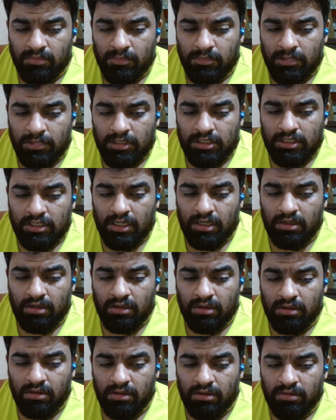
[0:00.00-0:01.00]
He said,
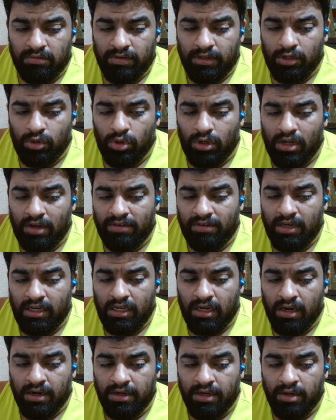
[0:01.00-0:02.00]
we don't have any
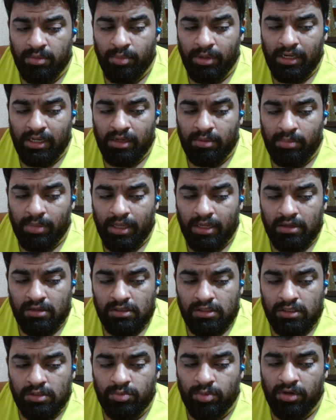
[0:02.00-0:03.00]
100 million
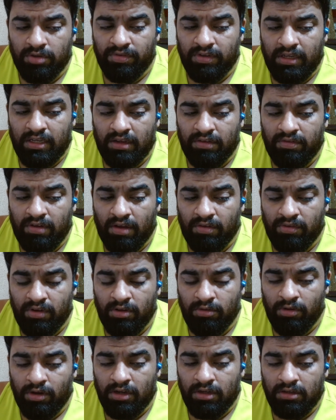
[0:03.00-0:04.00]
players, but we give
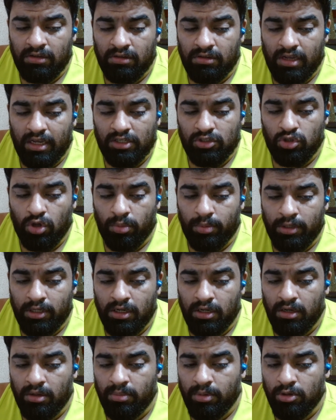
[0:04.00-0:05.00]
everyone
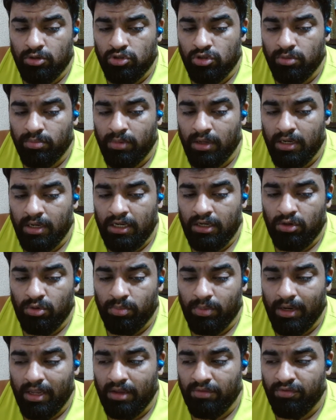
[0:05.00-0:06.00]
exorbitant amounts of money to
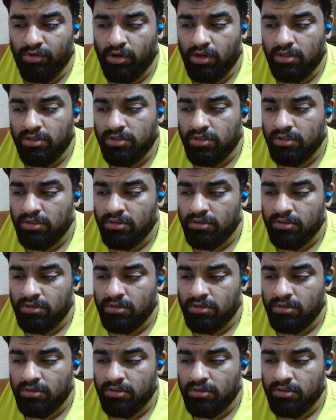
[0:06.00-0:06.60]
play for us.